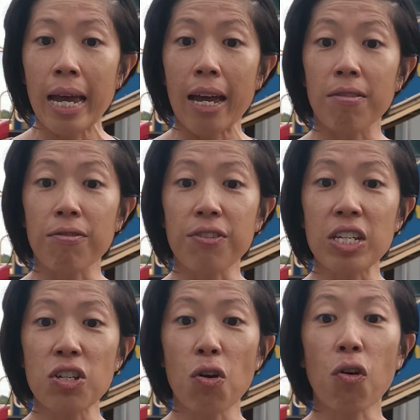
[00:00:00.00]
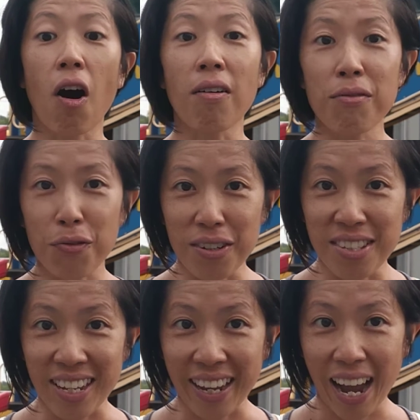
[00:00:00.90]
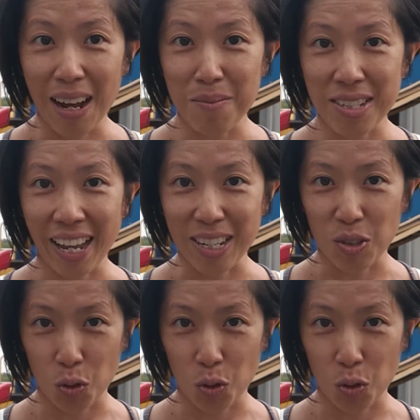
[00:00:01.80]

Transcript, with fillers: and video conferencing apps like